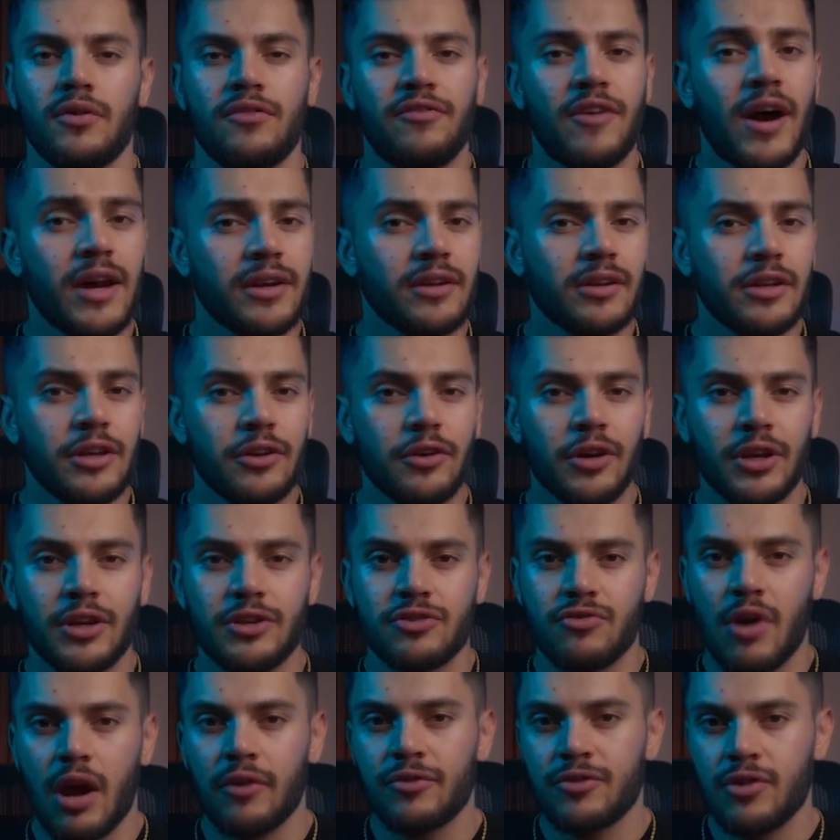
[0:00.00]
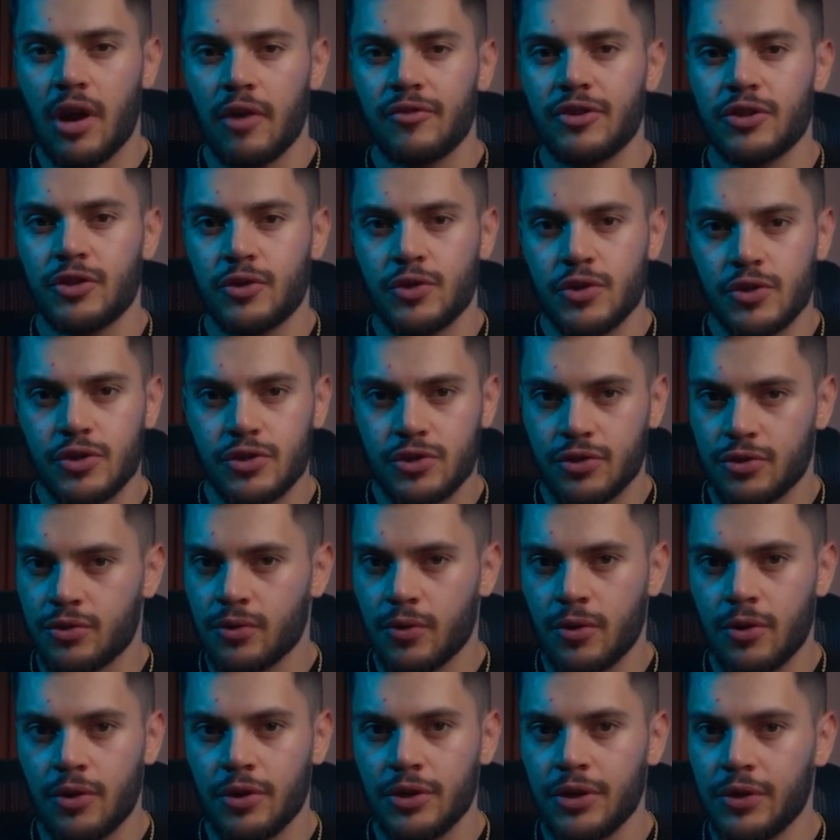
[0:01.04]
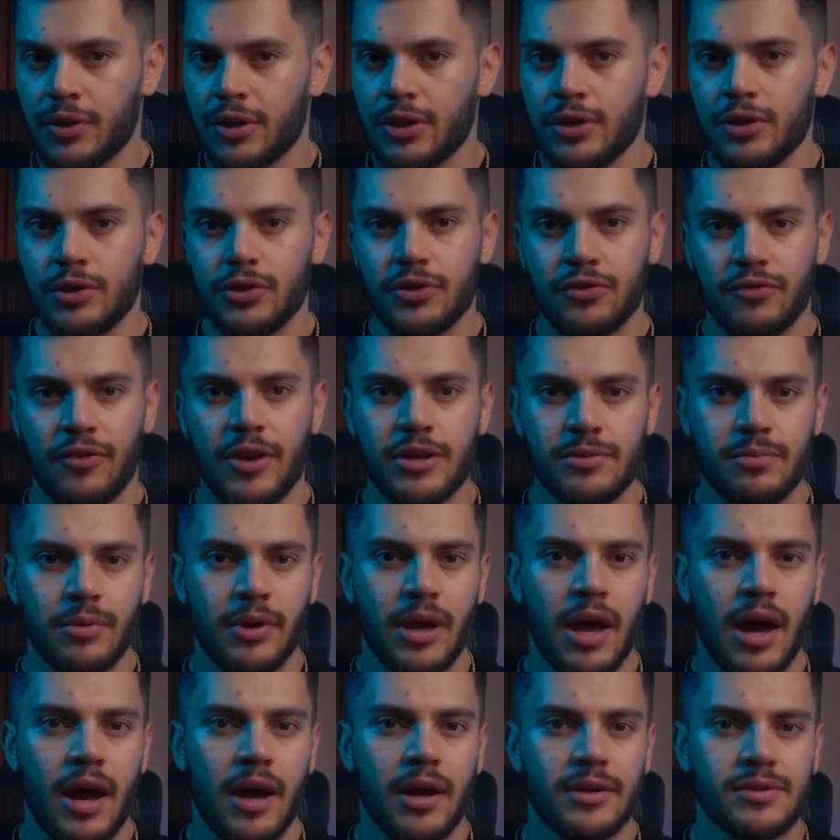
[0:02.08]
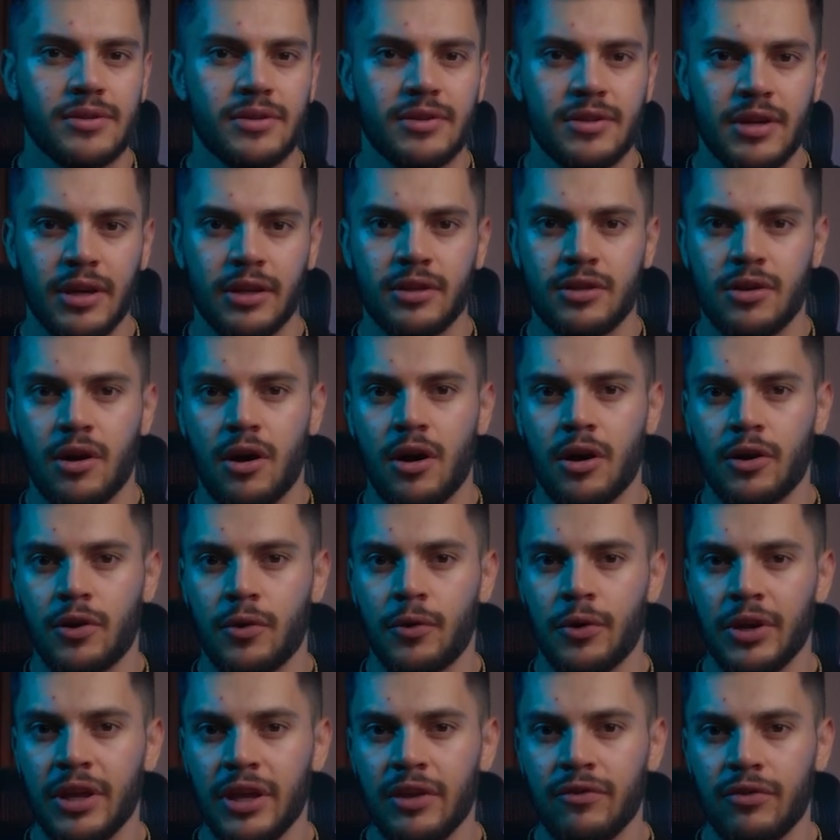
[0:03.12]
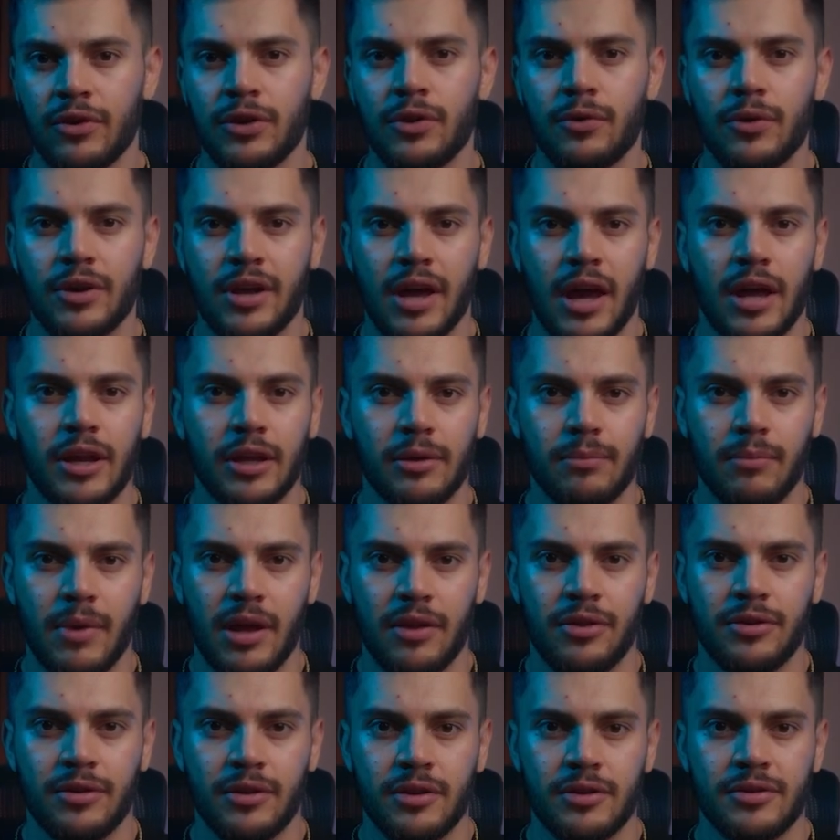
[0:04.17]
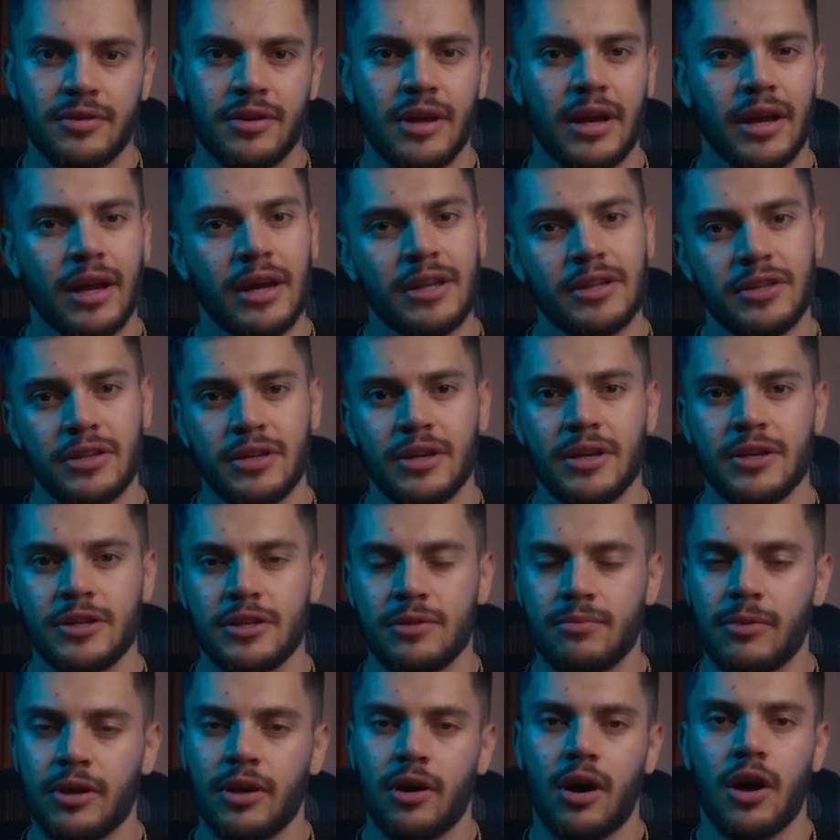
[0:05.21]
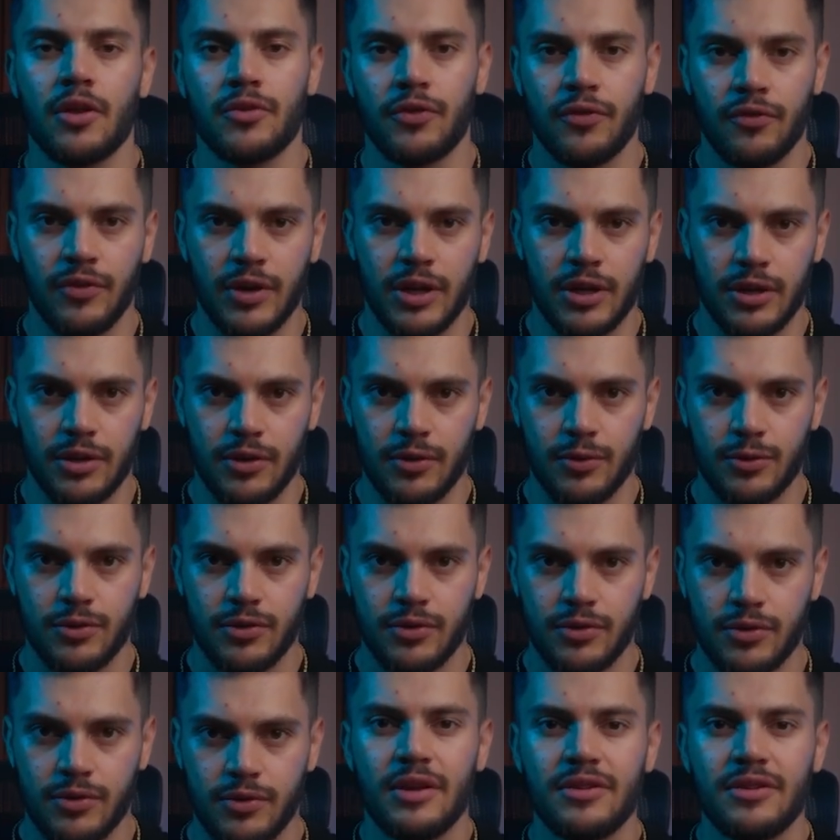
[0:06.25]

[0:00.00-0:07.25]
And finally, you gotta drive traffic to your store. You can use Facebook ads, TikTok, or even organic methods like I teach in my other videos.